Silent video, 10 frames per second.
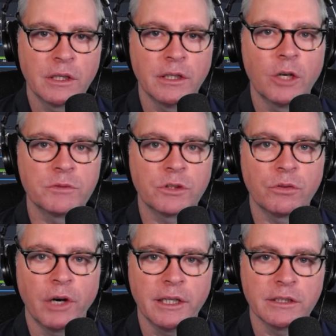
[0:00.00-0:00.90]
can help to
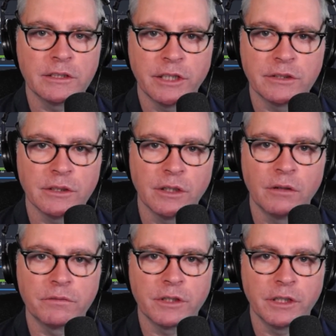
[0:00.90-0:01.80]
create a sense
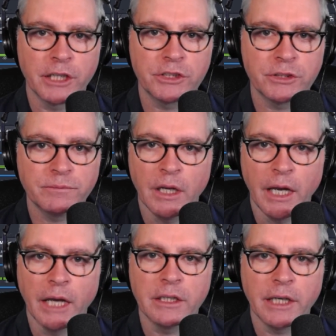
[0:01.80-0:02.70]
of connection
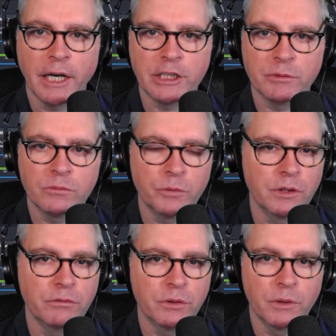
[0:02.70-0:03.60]
and engagement with
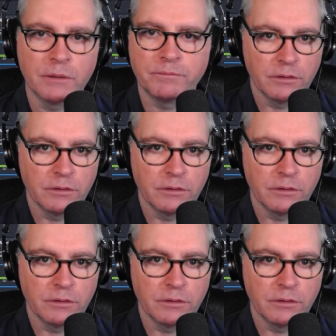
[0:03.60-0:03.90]
the viewer.